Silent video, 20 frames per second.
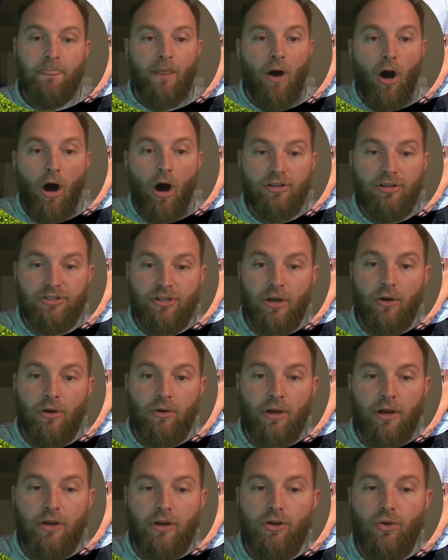Also,
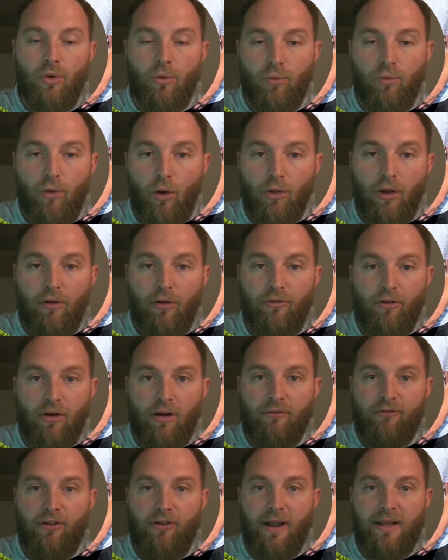going to do a
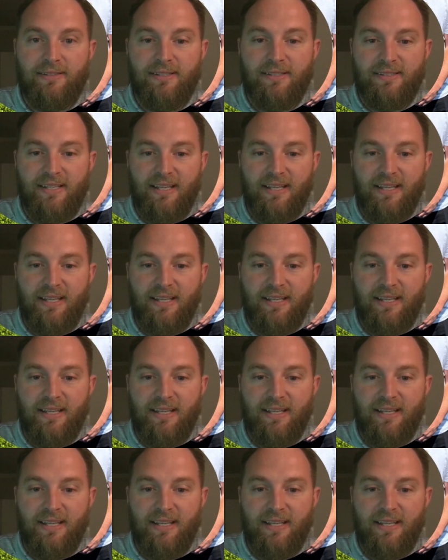rollover on Francis